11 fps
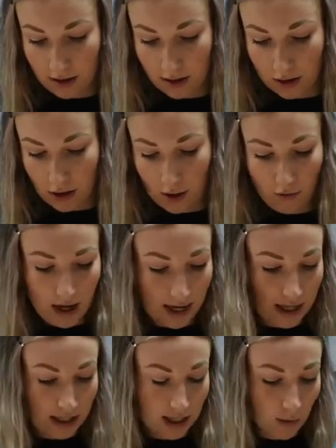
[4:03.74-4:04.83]
So a really
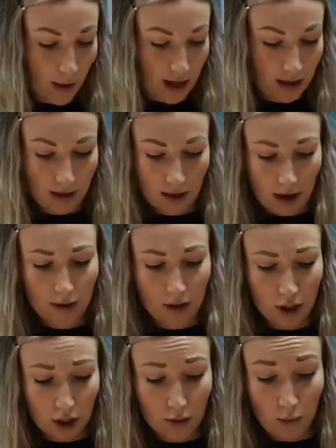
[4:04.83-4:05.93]
easy way
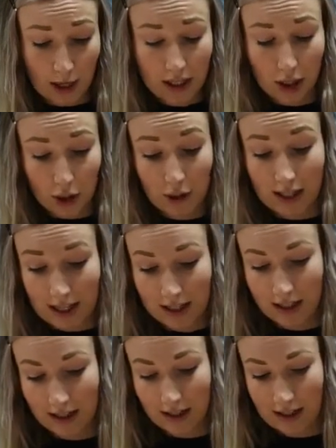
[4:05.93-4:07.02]
to use
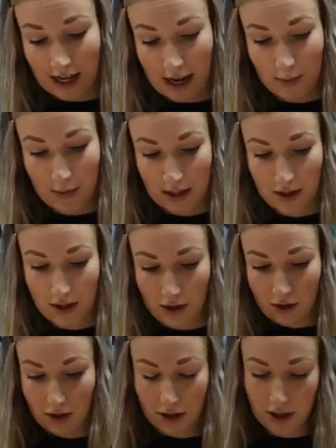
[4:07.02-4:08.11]
this tape is to
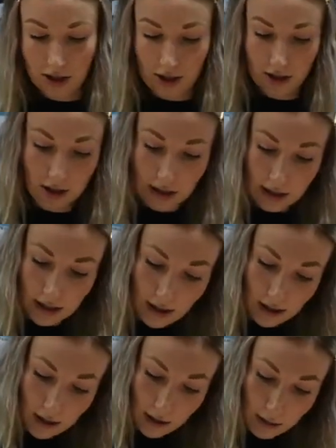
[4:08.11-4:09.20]
just
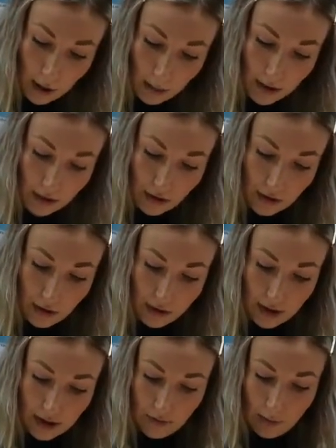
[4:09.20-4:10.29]
pop it on the
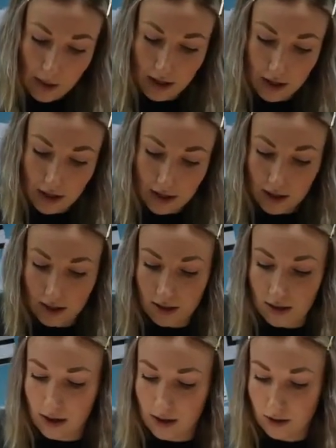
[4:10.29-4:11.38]
corners of the pictures.
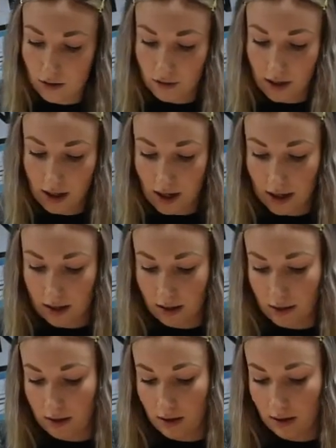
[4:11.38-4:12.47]
That looks really nice
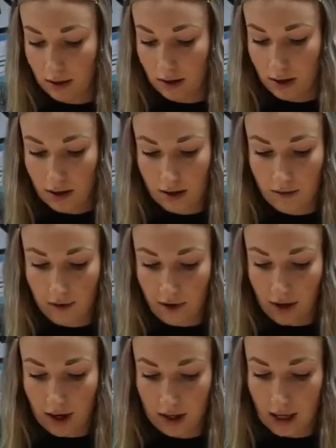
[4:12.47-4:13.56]
and
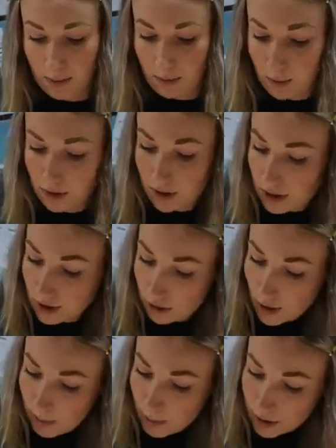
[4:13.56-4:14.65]
very in keeping with a
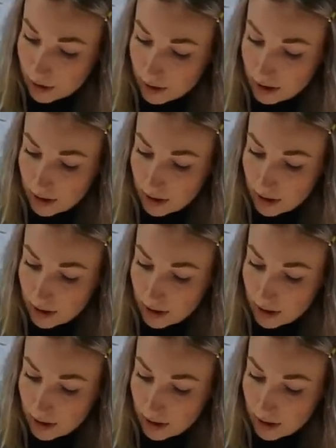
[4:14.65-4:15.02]
scrapbook.